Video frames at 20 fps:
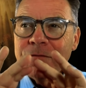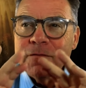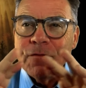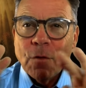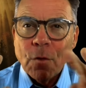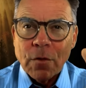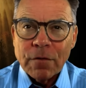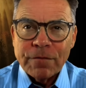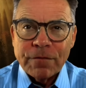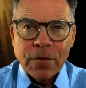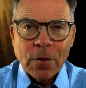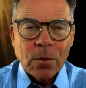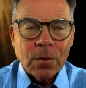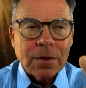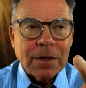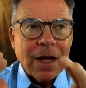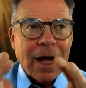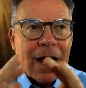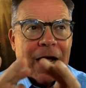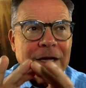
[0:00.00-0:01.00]

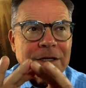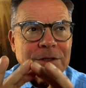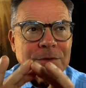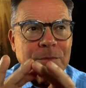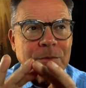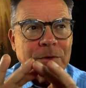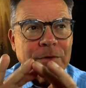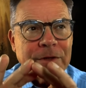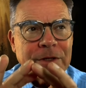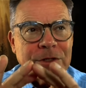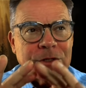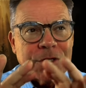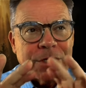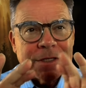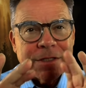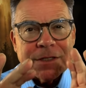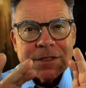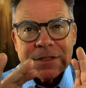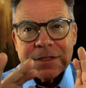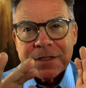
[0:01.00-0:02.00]
fourfold gospel, that
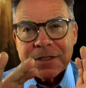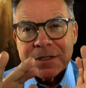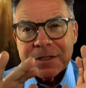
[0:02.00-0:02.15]
Jesus